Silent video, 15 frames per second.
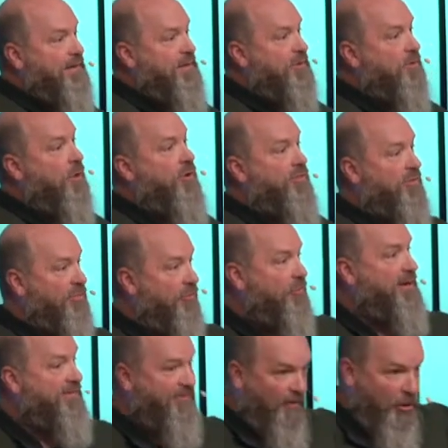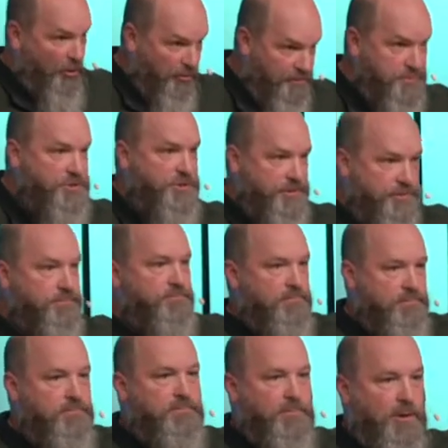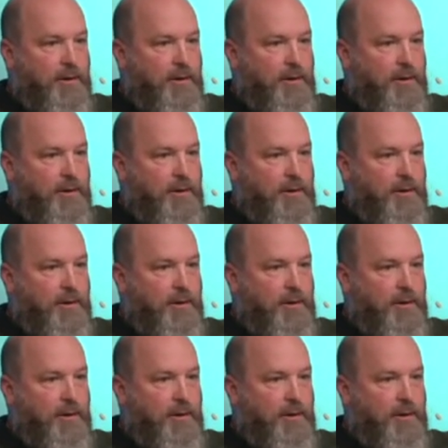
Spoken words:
here are the three verbs, all